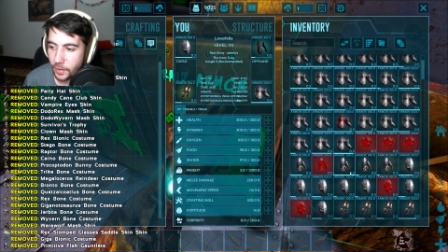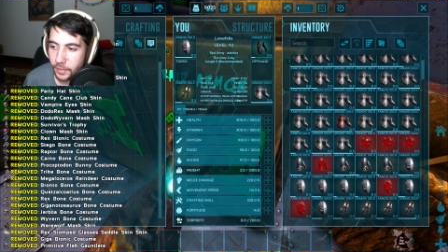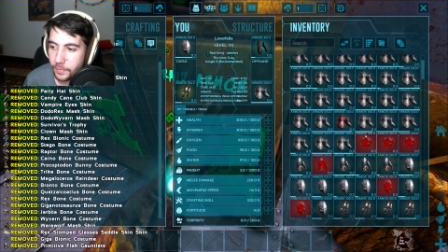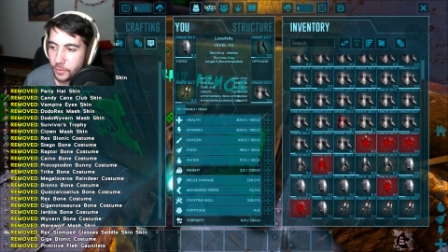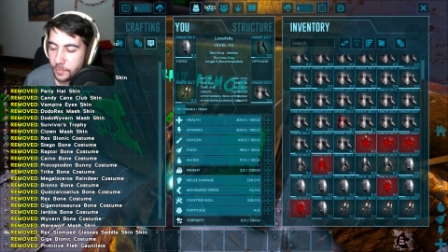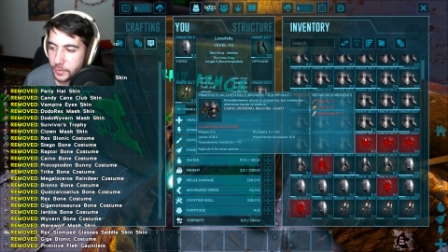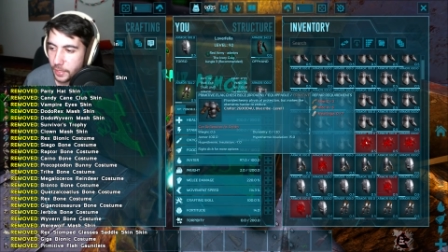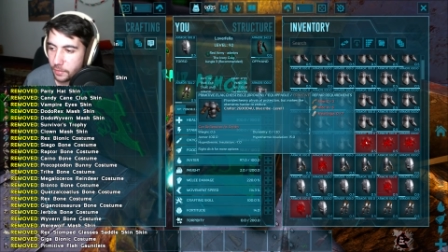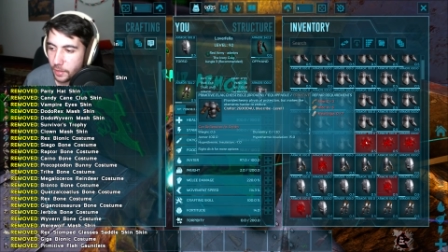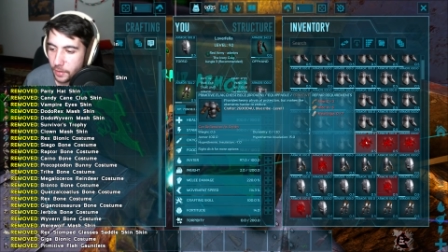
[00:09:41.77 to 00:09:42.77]
I don't even know what I'm
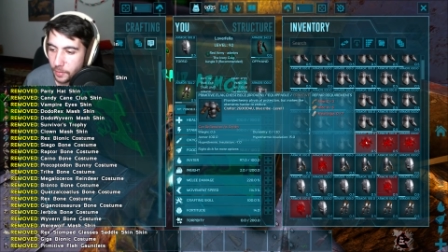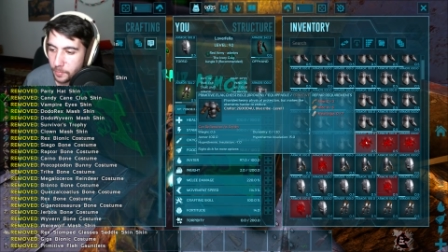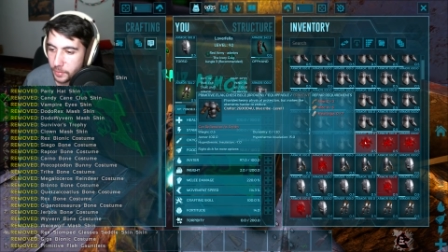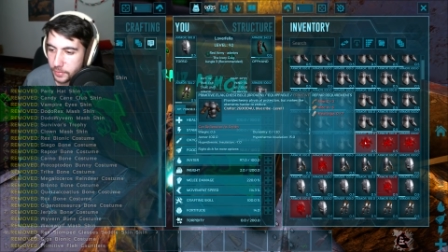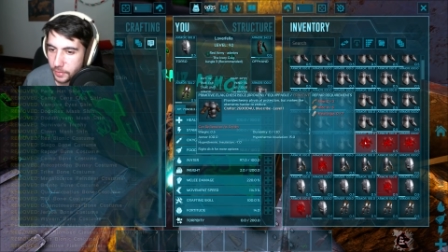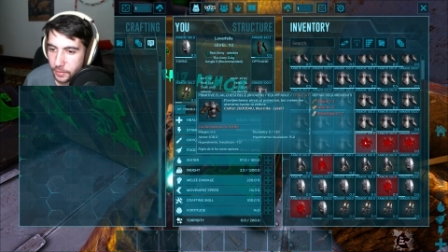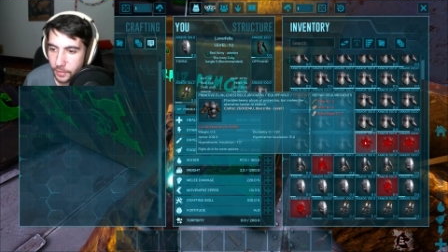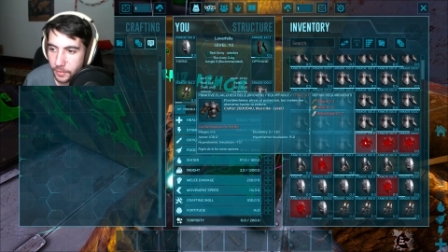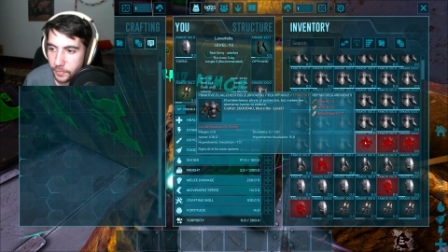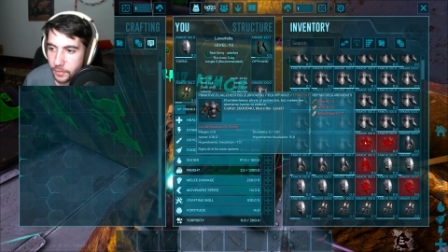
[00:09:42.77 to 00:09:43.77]
saying right now, but uh, I
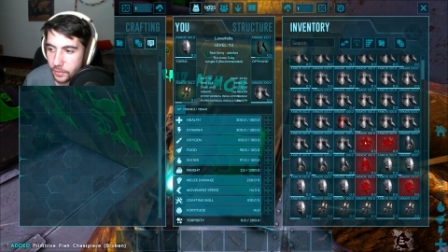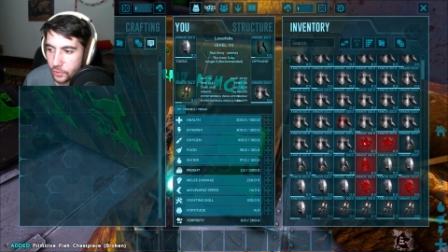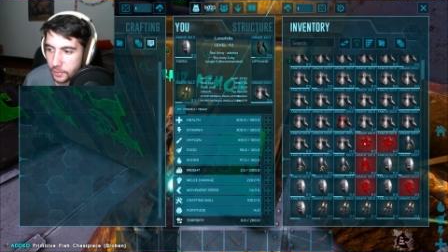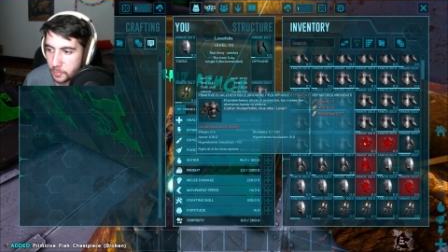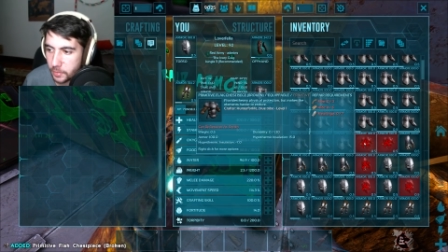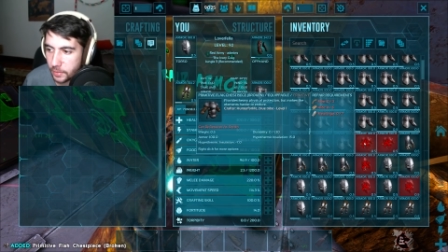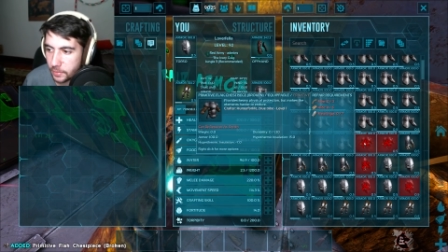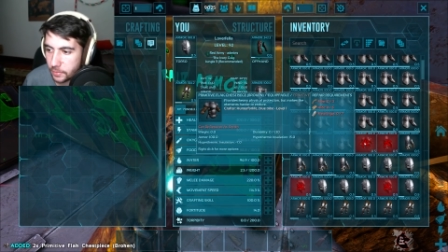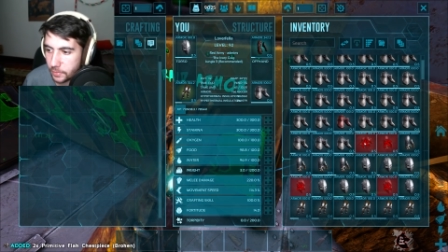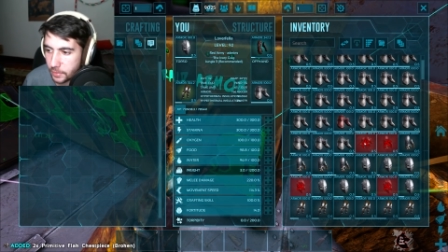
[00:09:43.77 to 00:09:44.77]
definitely need a chest plate,
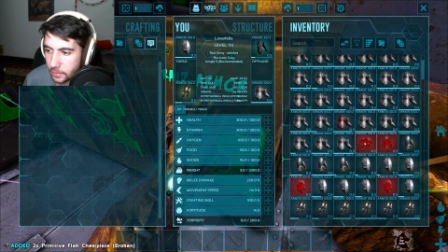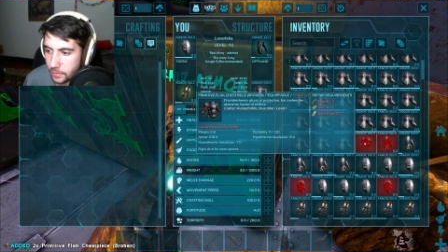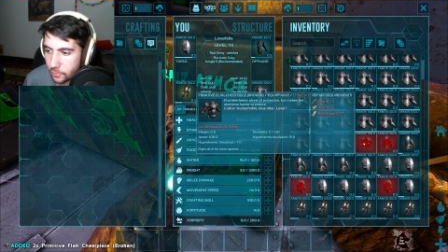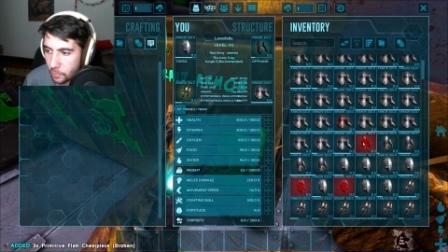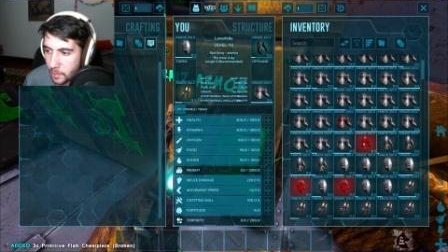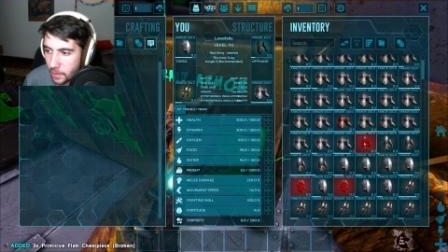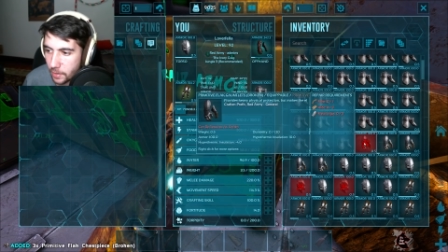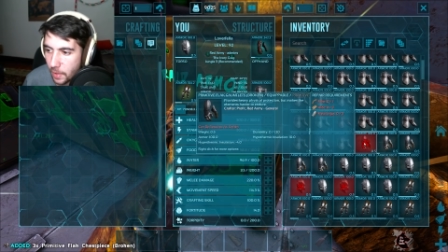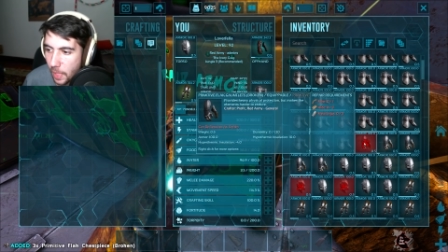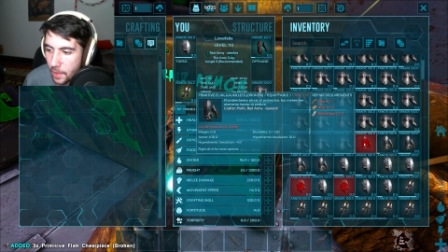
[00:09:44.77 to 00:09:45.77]
so let's get these repaired.